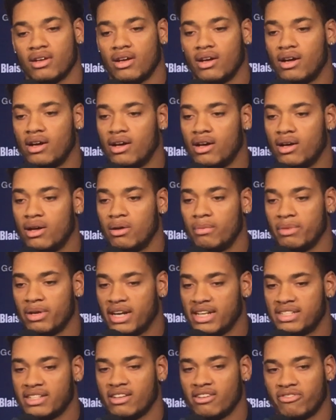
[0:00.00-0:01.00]
um, and
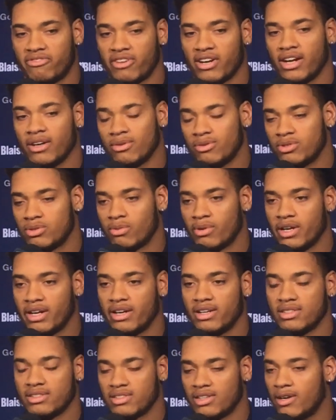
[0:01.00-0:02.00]
identify who's
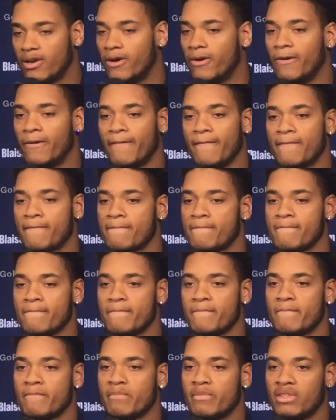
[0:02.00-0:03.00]
where, so
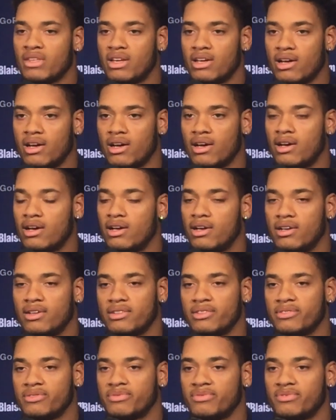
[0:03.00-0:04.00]

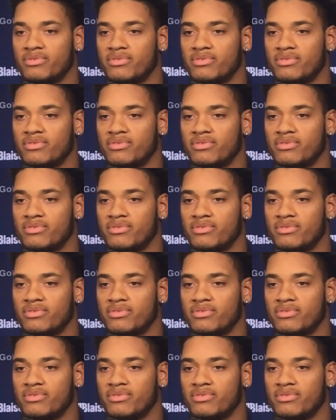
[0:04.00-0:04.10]
um,